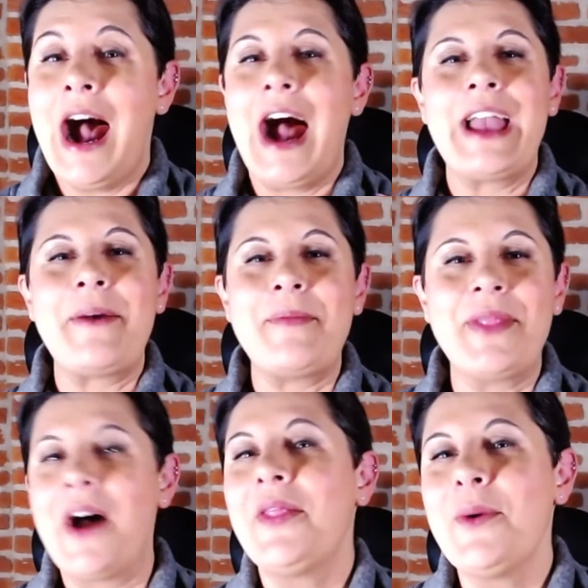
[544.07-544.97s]
I am
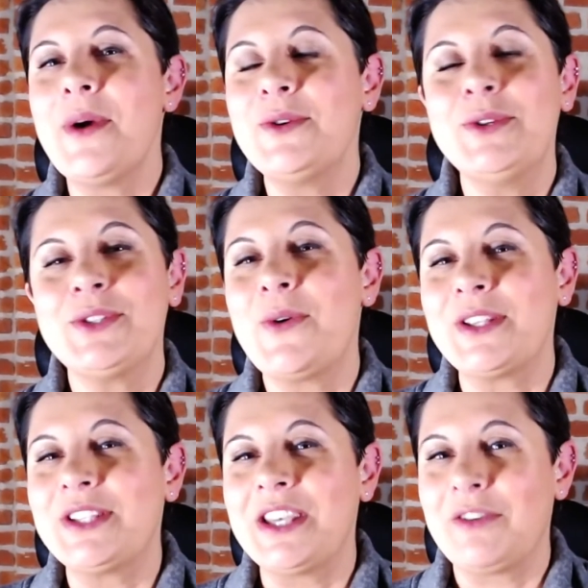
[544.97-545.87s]
not the one who's going
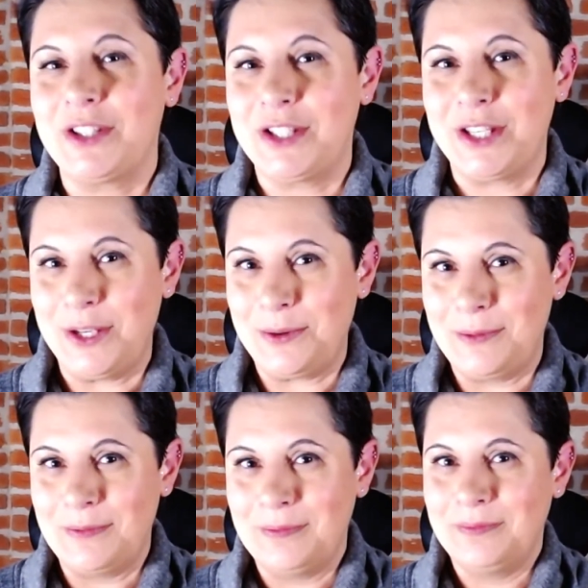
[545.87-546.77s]
to give it to you.
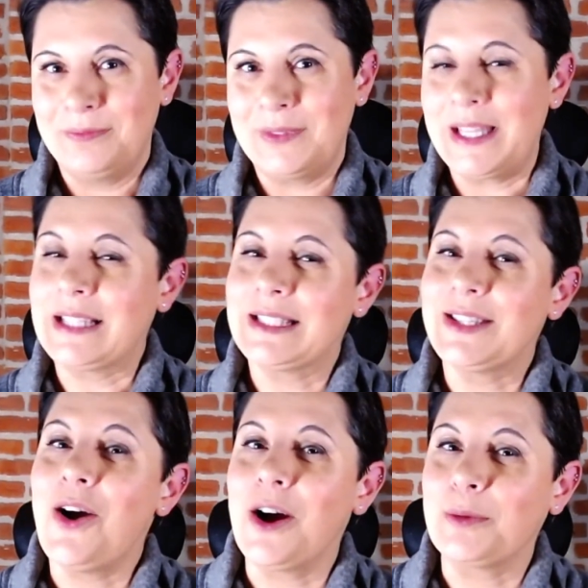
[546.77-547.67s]
That's the
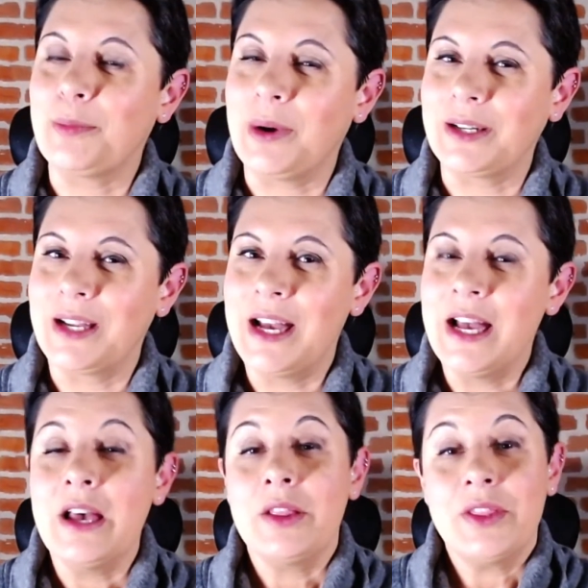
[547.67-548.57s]
hard part.
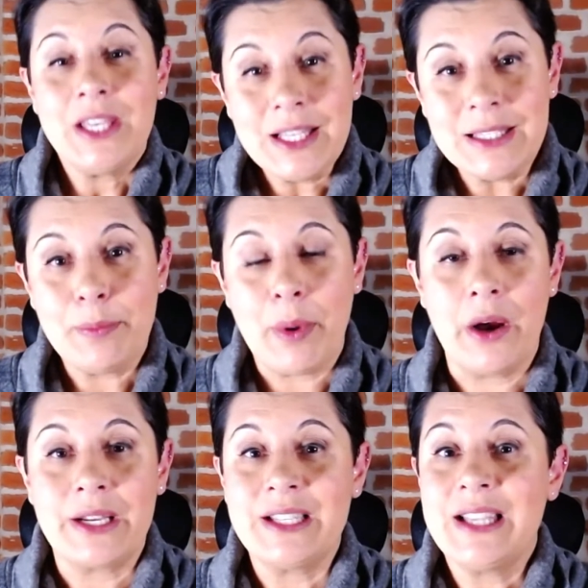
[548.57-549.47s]
The easy
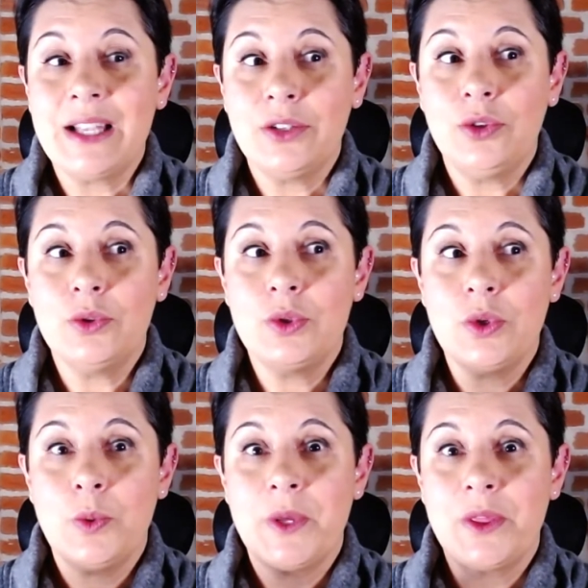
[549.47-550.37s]
part is that you
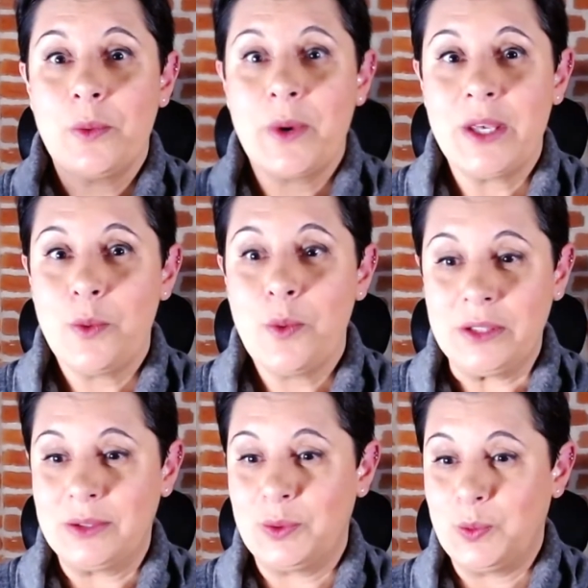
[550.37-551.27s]
do it the way you
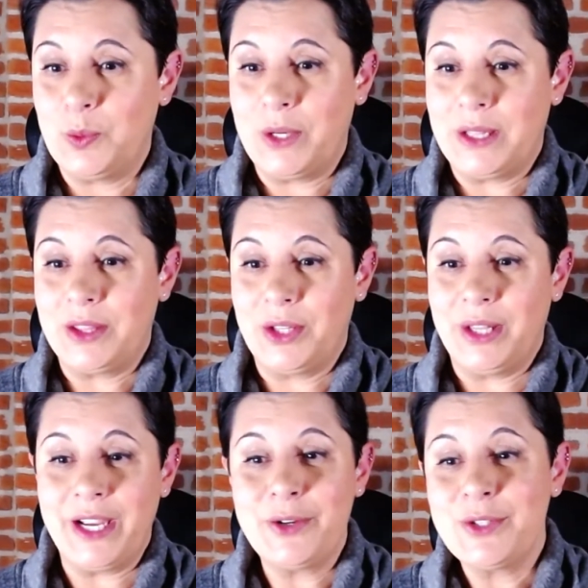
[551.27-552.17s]
want, with the
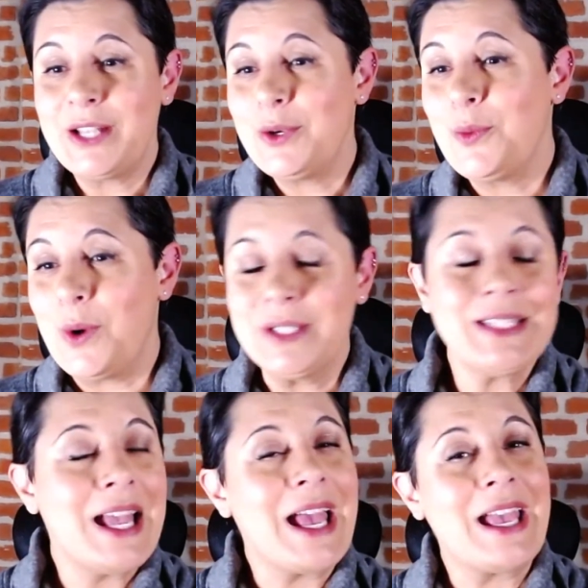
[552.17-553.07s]
layers that you want.
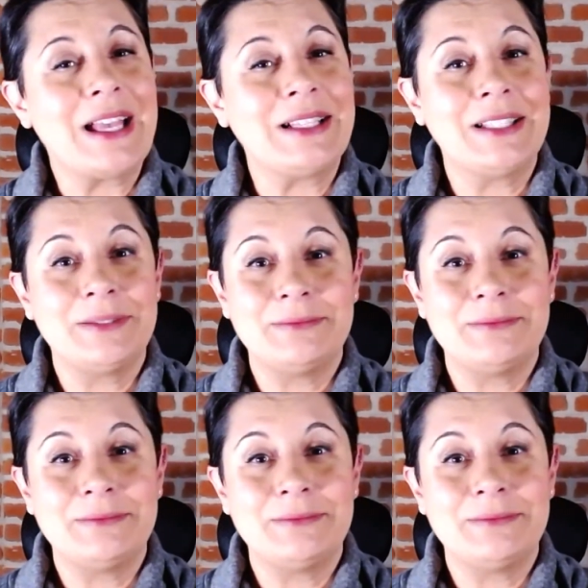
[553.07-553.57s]
And,